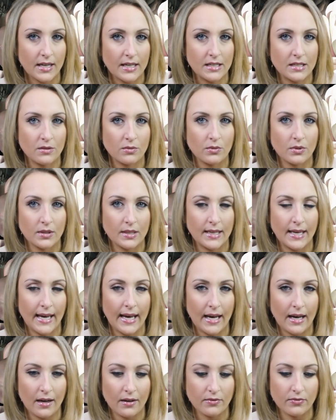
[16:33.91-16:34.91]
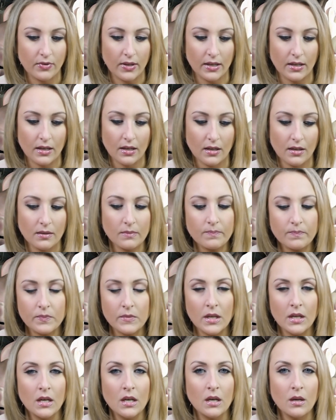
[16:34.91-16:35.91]
I didn't really have like a
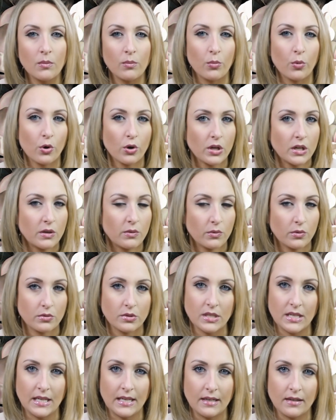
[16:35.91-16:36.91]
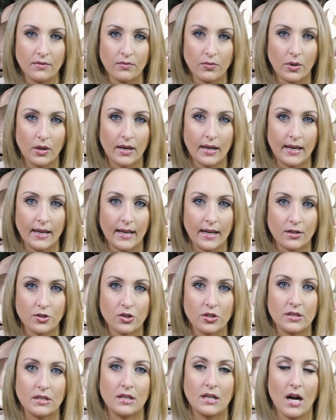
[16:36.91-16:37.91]
morning routine of where I
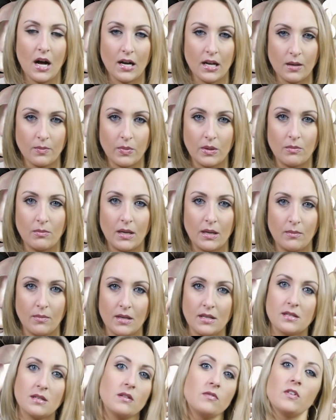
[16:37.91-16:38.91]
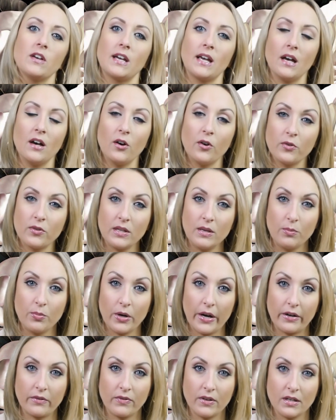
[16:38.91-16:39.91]
actually got up and made myself like a healthy
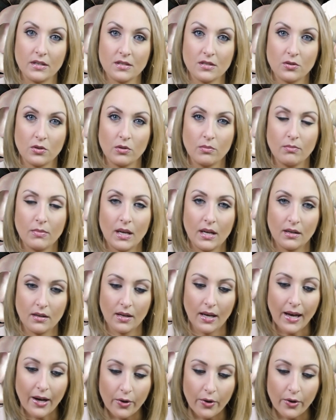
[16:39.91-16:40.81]
breakfast or made